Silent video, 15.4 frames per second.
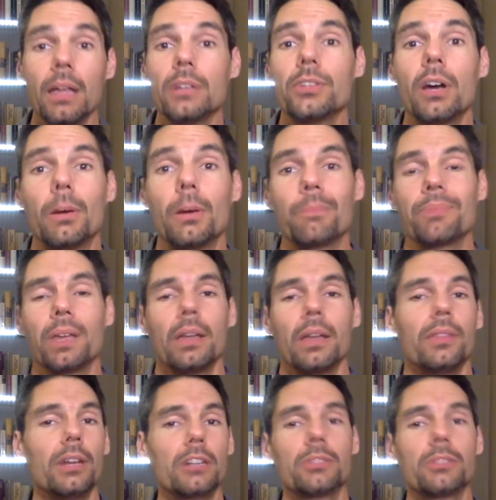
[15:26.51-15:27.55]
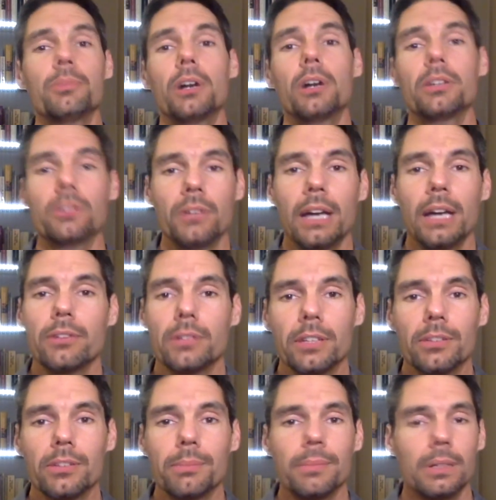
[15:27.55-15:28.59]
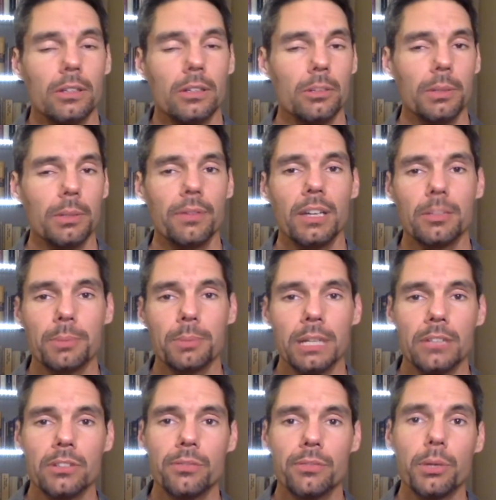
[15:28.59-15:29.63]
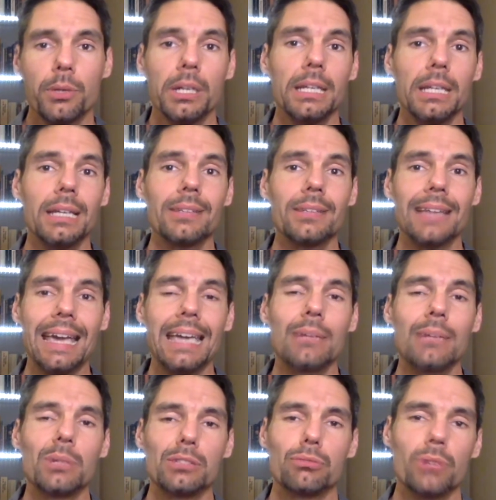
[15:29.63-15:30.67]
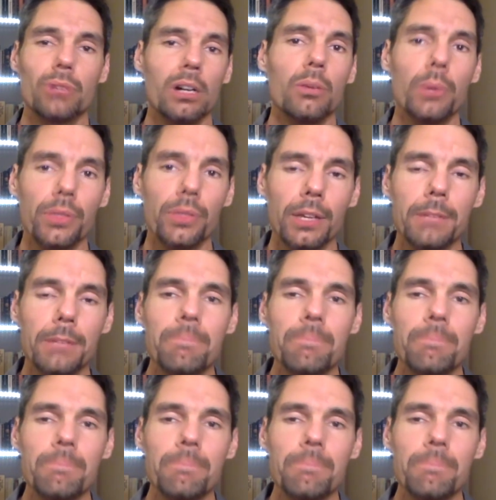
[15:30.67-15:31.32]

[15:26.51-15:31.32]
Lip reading: So there are some thoughts on naturalism, a little bit of explanation of what it is and what's wrong with it.